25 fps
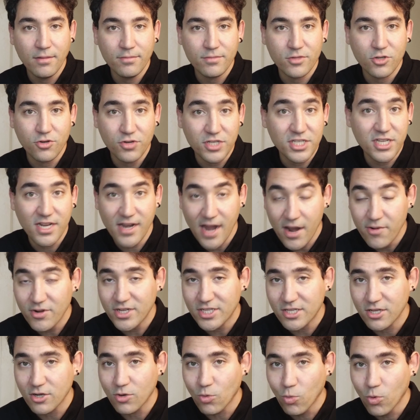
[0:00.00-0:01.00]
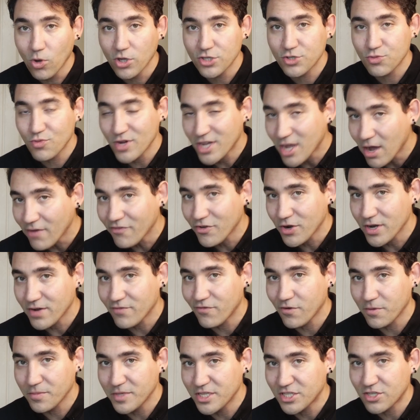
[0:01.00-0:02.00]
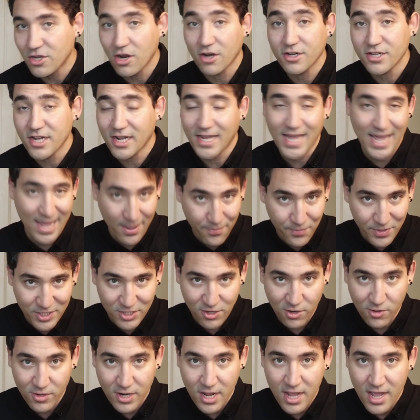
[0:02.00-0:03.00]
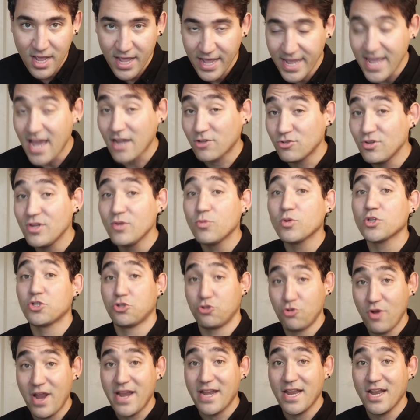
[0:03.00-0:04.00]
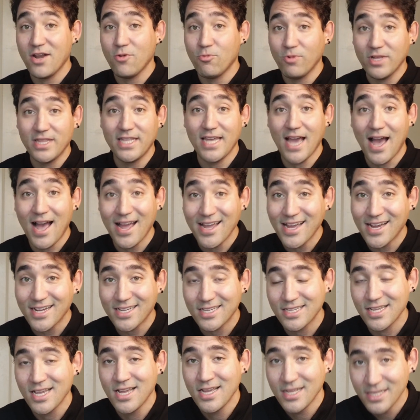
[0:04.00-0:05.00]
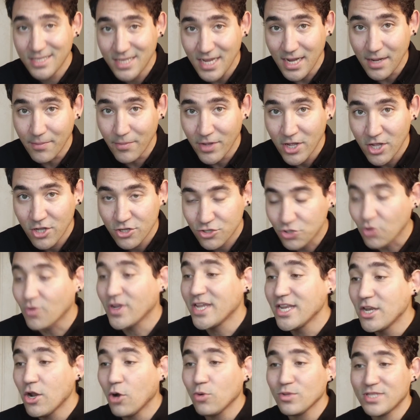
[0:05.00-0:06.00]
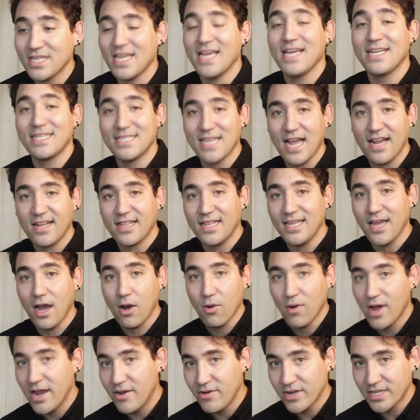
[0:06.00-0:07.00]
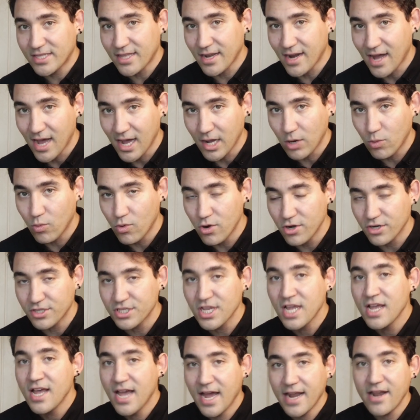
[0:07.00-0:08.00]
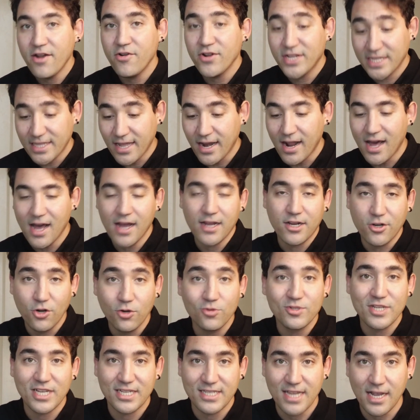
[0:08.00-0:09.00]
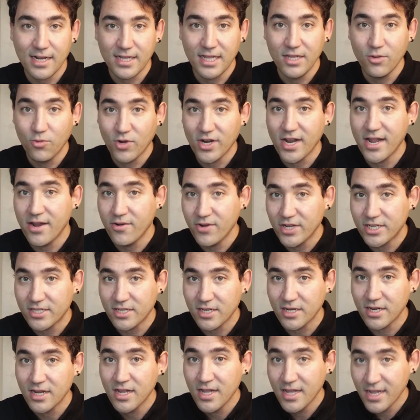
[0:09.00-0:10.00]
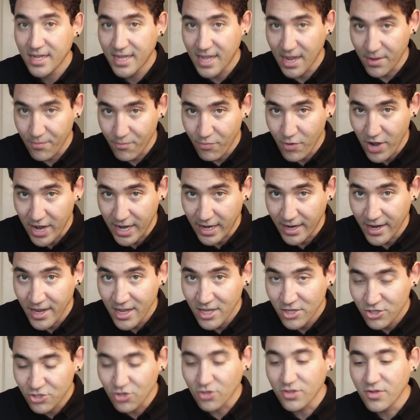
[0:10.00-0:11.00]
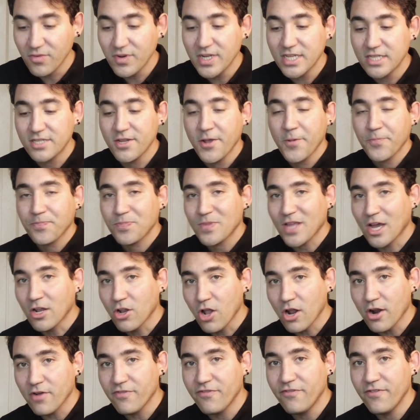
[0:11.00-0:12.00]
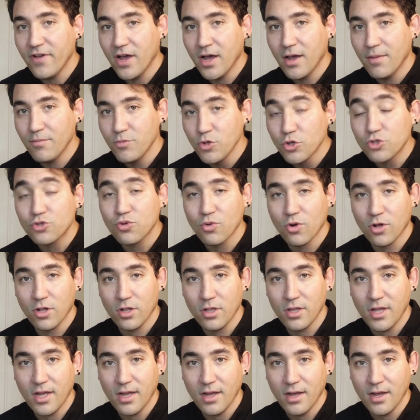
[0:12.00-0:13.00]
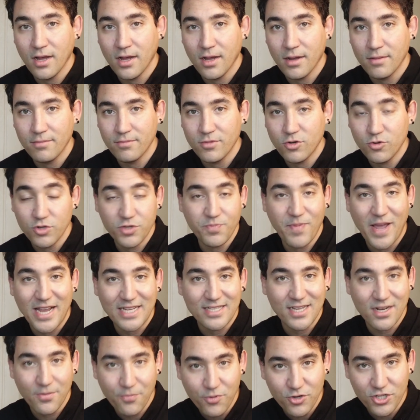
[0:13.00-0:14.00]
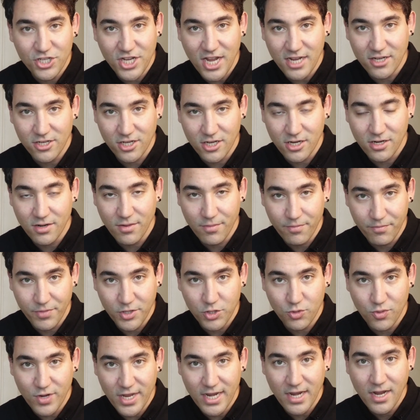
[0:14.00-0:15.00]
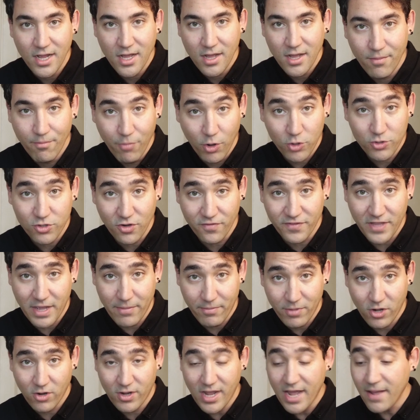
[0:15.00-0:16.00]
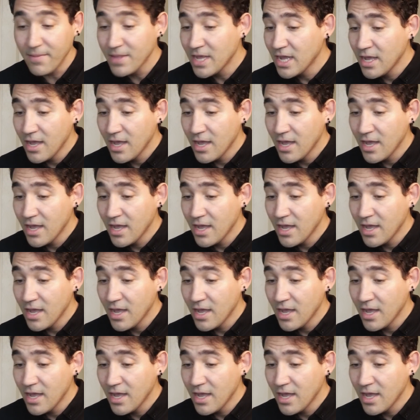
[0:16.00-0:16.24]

Christian Eriksen was recovering from his cardiac episode, he actually was training with the Ajax team. So he knows exactly how Erik Ten Hag works, and Erik Ten Hag knows exactly what Eriksen can bring. So there is a lot of mutual respect and appreciation between both of them, okay?